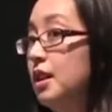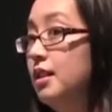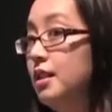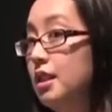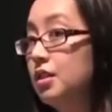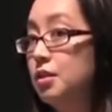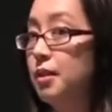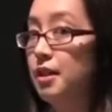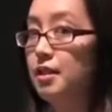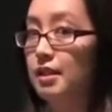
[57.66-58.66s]
and these are
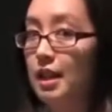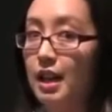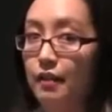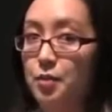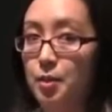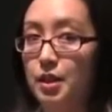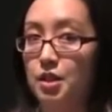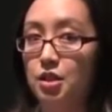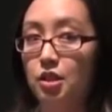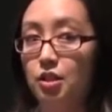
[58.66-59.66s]
ones that have the
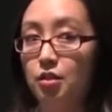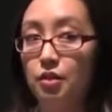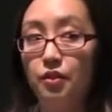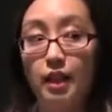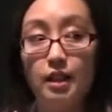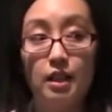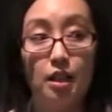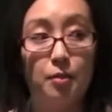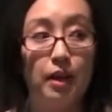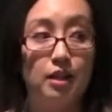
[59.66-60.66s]
potential to invade
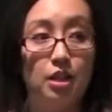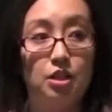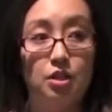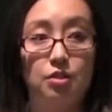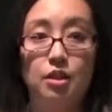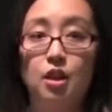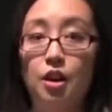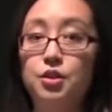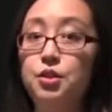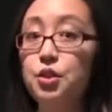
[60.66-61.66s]
nearby tissues and
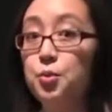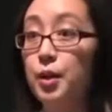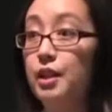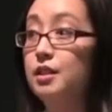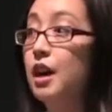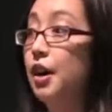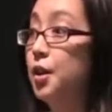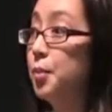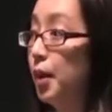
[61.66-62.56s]
also spread to other